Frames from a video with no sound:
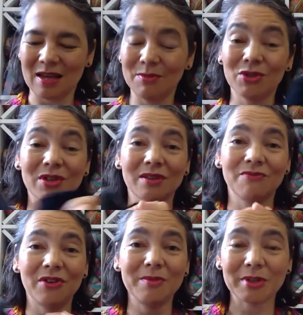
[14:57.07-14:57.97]
I'm looking
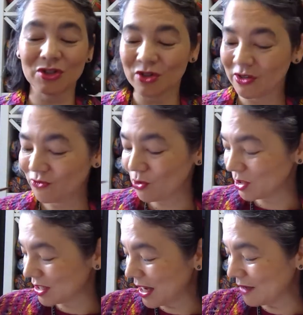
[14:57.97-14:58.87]
very much looking
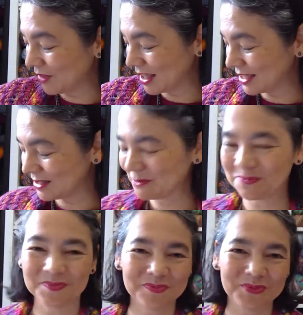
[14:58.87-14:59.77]
forward to having this
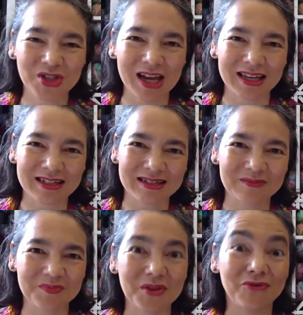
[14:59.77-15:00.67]
jacket
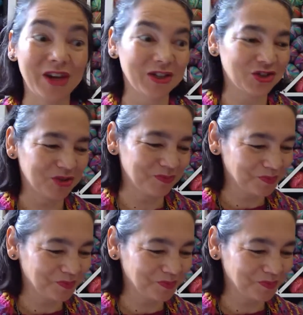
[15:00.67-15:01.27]
finished.